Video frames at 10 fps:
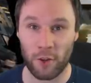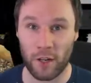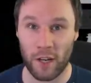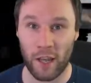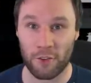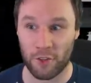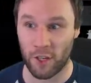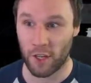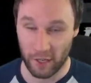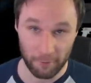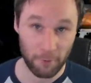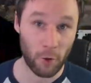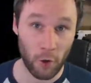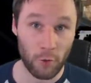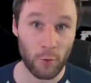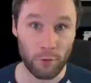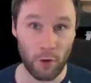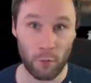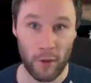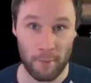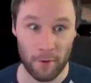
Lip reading: assault class, like full auto assault